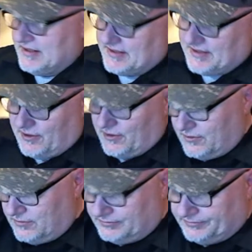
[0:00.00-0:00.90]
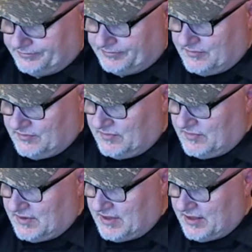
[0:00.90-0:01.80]
So
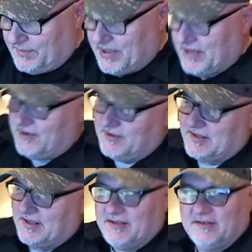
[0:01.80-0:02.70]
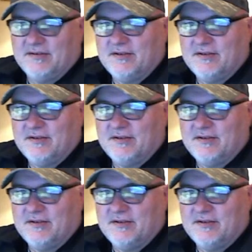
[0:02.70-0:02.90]
it appears that,